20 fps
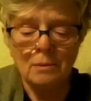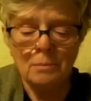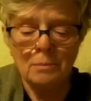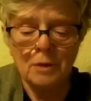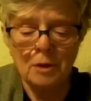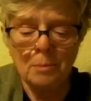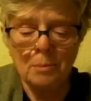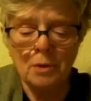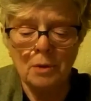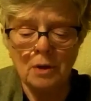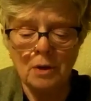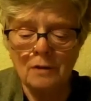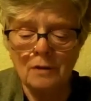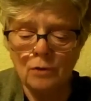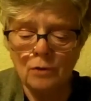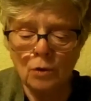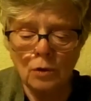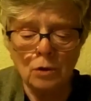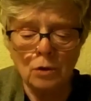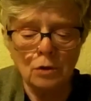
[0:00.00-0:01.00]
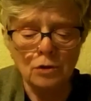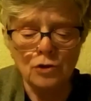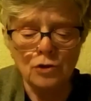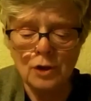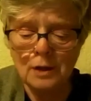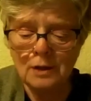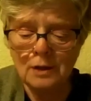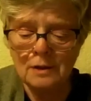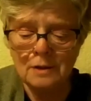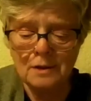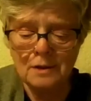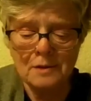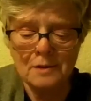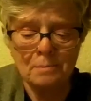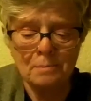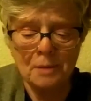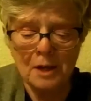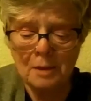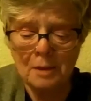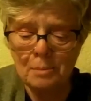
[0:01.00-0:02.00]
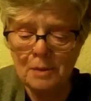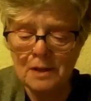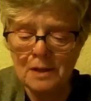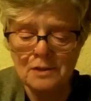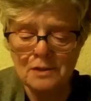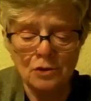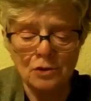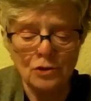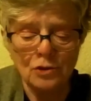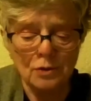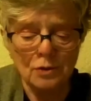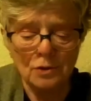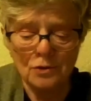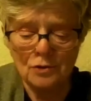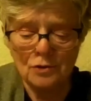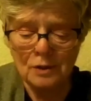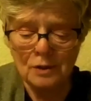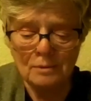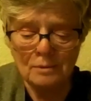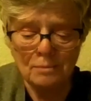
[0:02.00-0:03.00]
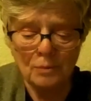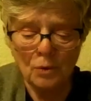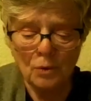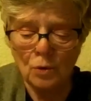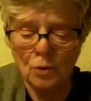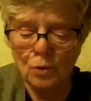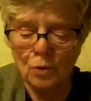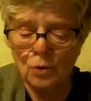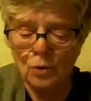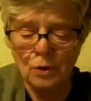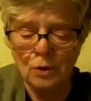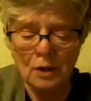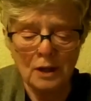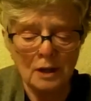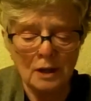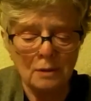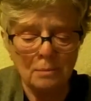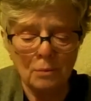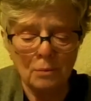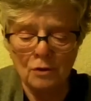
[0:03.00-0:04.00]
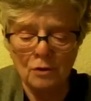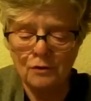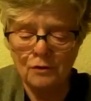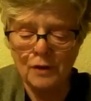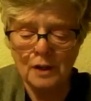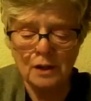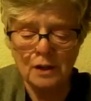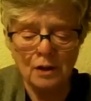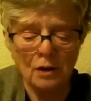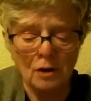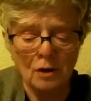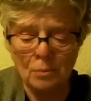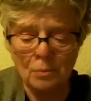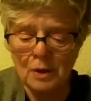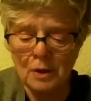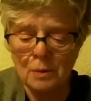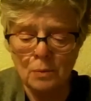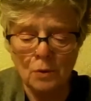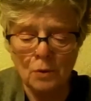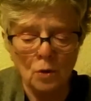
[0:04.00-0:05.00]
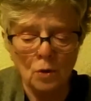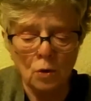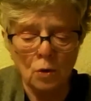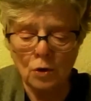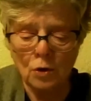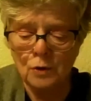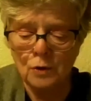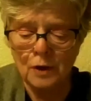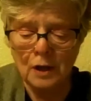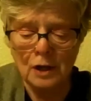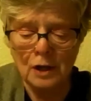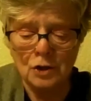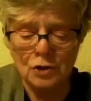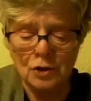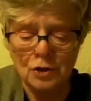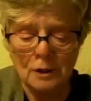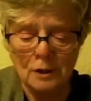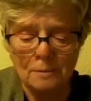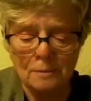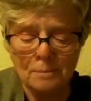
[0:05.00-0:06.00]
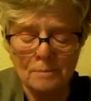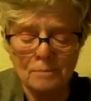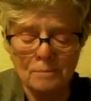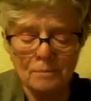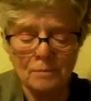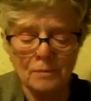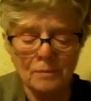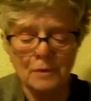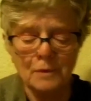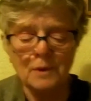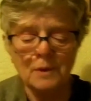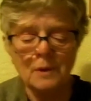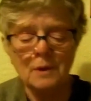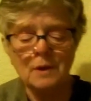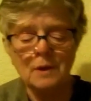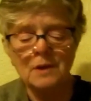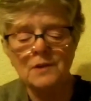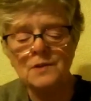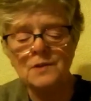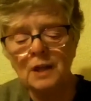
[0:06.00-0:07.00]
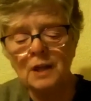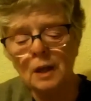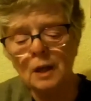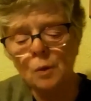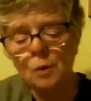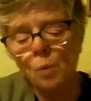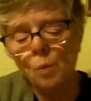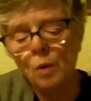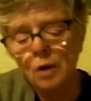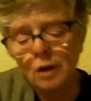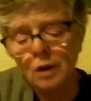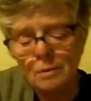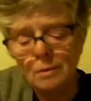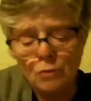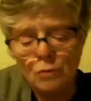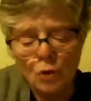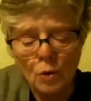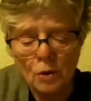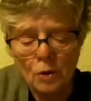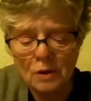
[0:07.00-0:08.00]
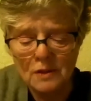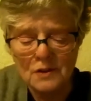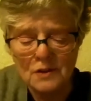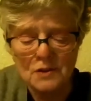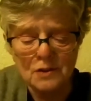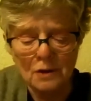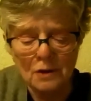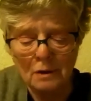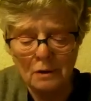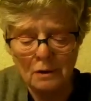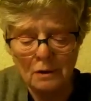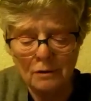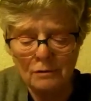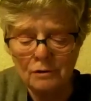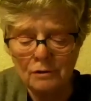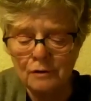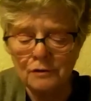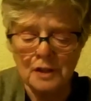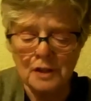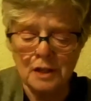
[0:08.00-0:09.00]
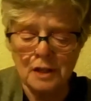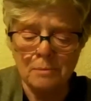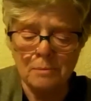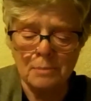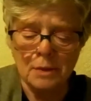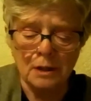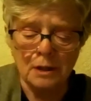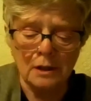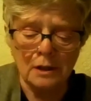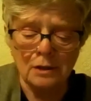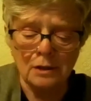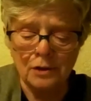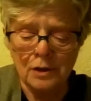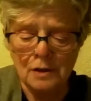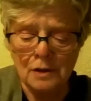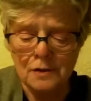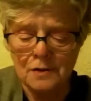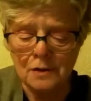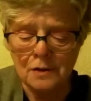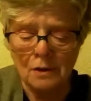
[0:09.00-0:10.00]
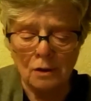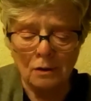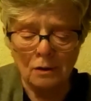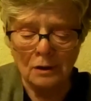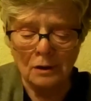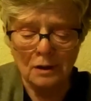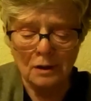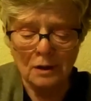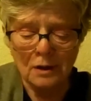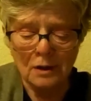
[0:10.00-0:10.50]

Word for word: people of all genders, babies and children, all in perfect harmony with all creation, singing one unbroken song 15 billion years long